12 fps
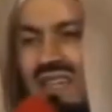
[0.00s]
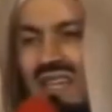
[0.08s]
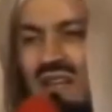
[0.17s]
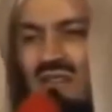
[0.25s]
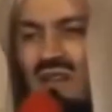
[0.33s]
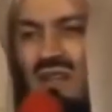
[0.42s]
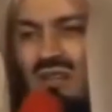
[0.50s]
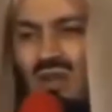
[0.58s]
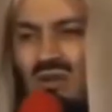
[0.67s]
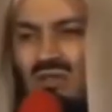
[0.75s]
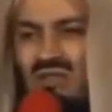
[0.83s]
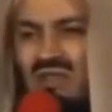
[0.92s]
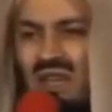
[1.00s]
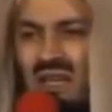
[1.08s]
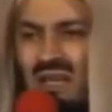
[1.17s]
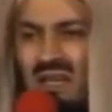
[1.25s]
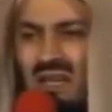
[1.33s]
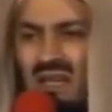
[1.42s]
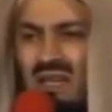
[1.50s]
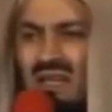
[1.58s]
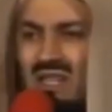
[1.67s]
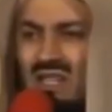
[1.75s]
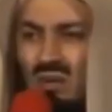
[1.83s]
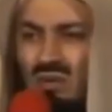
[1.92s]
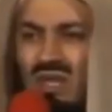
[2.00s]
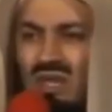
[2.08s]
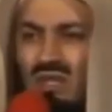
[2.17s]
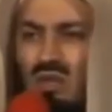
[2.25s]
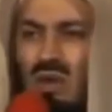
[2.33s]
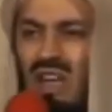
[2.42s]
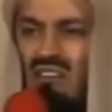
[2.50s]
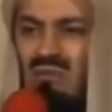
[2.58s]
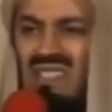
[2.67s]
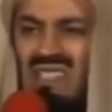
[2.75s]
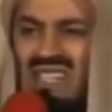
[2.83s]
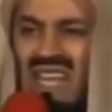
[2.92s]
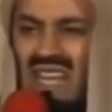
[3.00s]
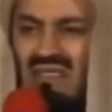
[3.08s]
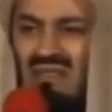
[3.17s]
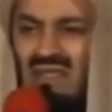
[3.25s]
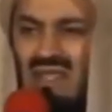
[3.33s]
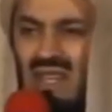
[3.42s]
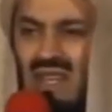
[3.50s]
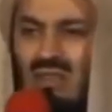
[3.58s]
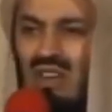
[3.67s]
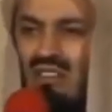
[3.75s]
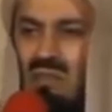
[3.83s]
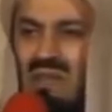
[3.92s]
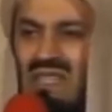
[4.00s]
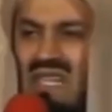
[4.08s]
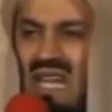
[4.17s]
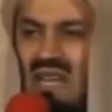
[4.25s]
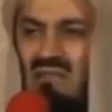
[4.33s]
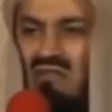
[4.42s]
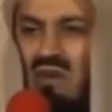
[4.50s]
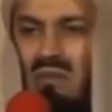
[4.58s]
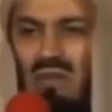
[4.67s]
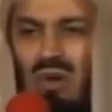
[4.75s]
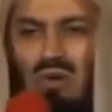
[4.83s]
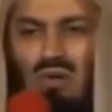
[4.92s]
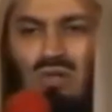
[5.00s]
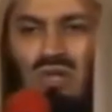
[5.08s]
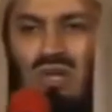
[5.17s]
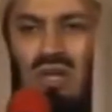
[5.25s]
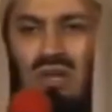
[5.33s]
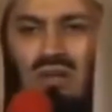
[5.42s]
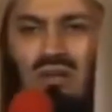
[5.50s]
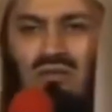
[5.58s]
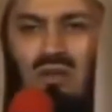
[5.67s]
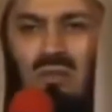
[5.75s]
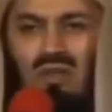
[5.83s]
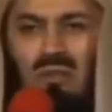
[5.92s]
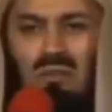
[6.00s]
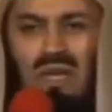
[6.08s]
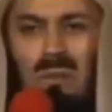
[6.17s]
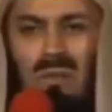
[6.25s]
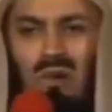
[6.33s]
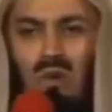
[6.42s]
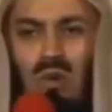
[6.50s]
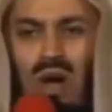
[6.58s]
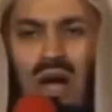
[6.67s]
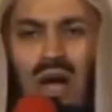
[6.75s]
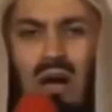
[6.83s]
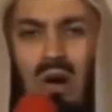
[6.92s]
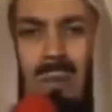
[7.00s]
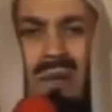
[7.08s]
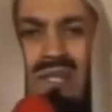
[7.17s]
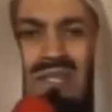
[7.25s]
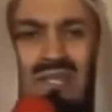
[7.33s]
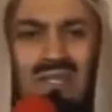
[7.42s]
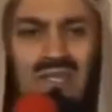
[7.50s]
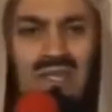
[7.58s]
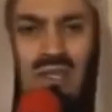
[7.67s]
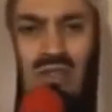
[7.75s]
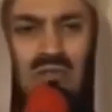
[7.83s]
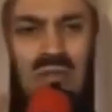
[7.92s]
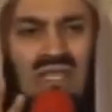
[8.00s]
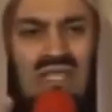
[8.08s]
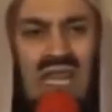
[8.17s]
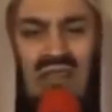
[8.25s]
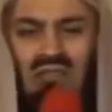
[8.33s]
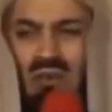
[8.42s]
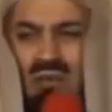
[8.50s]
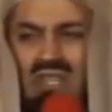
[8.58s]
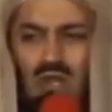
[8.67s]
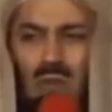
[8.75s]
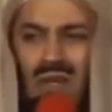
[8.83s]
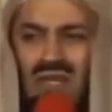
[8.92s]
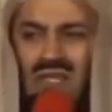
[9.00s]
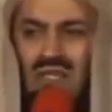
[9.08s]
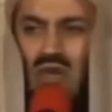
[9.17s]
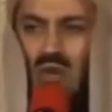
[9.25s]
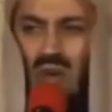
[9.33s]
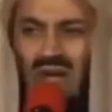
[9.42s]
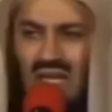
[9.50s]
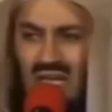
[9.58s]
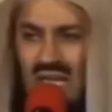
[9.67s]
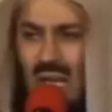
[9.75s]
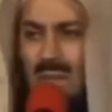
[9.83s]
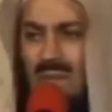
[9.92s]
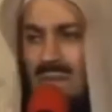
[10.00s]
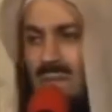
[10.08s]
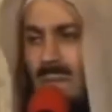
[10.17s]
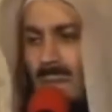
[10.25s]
La takhaf, don't fear, Najota, you have been saved. You have been saved from those, from the people who are oppressors. You've been saved from these oppressors. Don't worry, come.